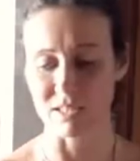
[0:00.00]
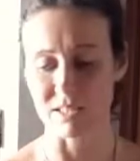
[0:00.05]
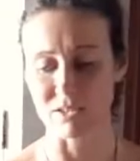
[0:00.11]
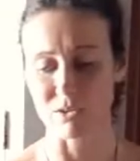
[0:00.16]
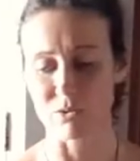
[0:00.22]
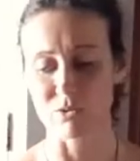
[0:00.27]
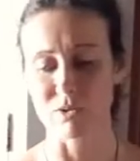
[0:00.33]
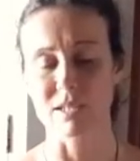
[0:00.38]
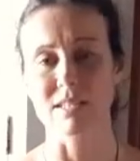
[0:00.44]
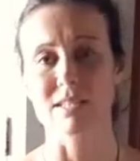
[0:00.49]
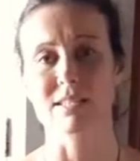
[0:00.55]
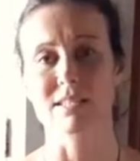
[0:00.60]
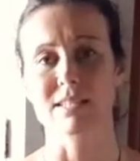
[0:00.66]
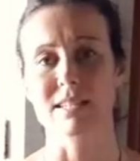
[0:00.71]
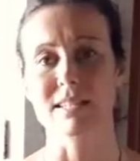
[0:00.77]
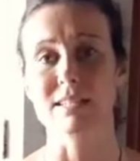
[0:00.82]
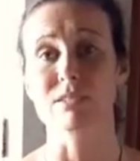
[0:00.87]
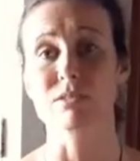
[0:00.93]
it creates
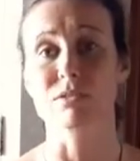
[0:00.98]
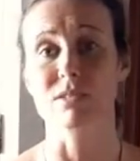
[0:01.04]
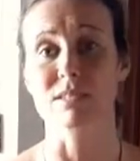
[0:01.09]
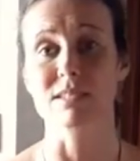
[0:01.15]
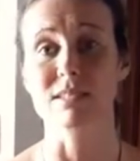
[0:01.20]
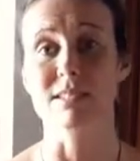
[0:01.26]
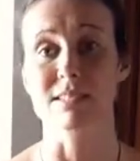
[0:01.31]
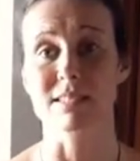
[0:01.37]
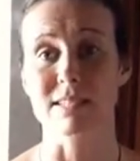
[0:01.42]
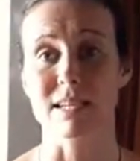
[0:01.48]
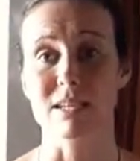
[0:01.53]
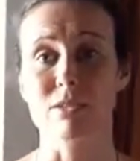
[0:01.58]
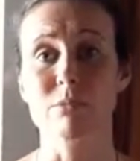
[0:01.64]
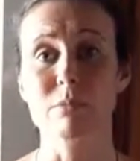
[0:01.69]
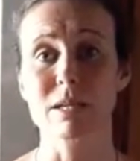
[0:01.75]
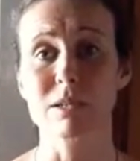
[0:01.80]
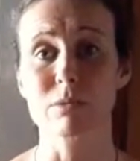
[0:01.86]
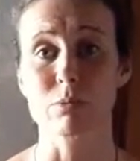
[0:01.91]
either a
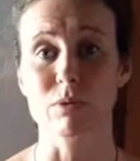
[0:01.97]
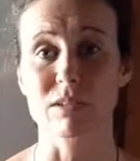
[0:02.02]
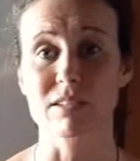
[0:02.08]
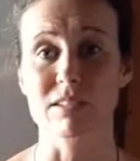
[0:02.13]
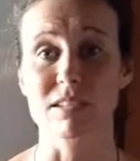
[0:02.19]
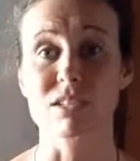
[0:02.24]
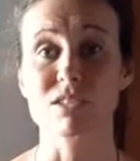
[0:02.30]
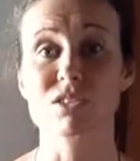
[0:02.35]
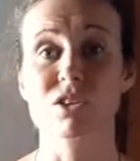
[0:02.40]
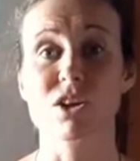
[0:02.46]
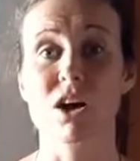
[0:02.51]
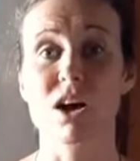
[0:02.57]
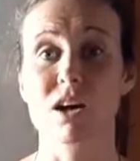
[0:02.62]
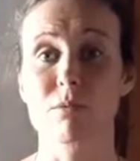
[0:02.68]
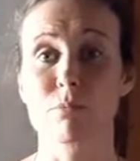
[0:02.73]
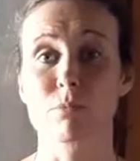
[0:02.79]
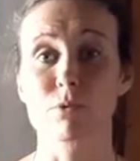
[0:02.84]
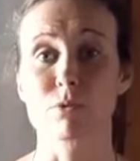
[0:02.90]
stalemate where things
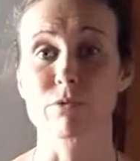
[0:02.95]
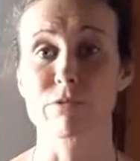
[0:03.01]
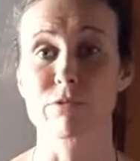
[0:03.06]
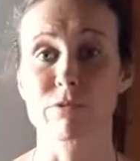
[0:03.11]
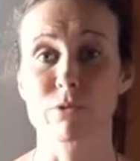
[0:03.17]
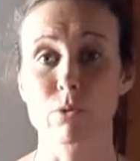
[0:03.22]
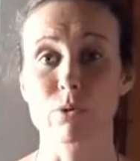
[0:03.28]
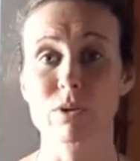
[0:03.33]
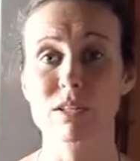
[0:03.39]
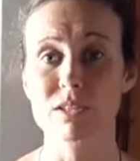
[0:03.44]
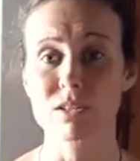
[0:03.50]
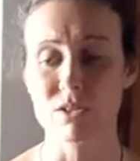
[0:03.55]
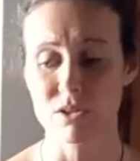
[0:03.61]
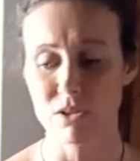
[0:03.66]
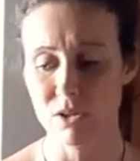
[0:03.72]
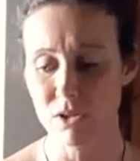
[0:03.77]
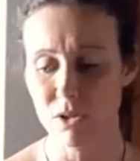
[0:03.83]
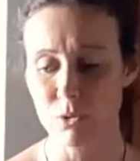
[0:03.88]
can't move forward
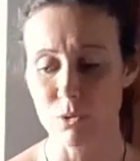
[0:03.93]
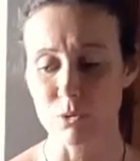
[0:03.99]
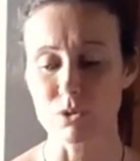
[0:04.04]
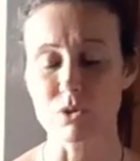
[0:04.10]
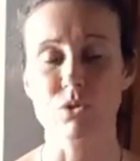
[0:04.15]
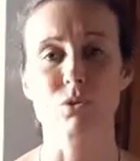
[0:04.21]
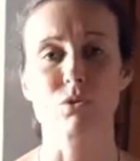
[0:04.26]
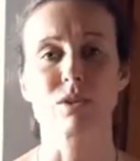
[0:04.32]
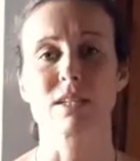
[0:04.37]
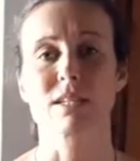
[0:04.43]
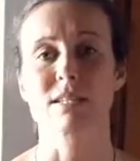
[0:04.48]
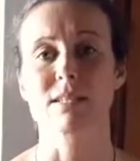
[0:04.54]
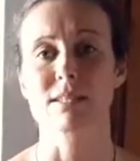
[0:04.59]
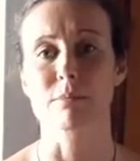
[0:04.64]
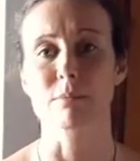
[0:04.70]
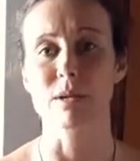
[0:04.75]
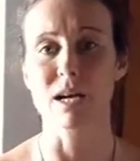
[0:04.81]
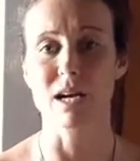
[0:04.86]
or it creates
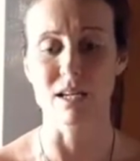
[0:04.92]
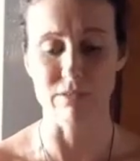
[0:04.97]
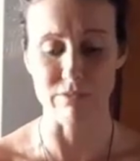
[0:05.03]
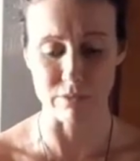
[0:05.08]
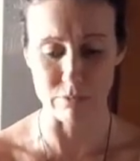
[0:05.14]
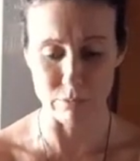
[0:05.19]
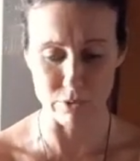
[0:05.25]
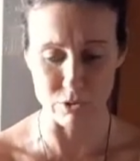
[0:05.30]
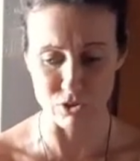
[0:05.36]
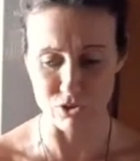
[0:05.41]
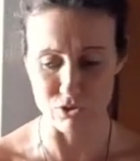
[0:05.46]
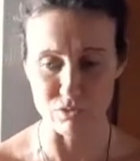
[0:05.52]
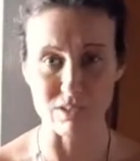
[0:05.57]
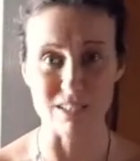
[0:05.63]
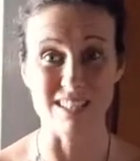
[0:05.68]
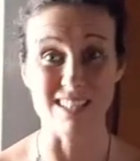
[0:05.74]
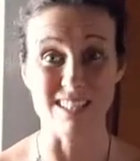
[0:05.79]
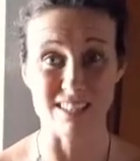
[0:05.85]
some kind of emotional
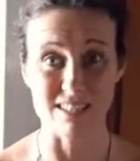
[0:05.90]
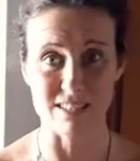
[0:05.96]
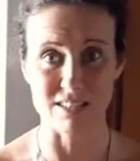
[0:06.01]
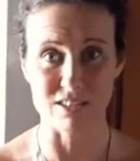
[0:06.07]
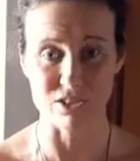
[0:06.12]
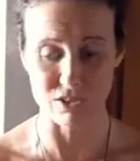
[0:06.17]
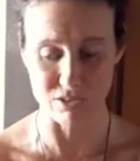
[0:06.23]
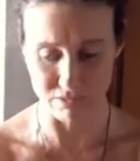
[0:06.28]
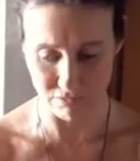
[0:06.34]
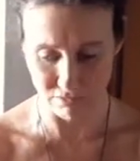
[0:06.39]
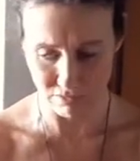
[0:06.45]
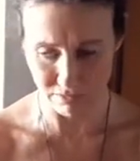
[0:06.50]
indecision.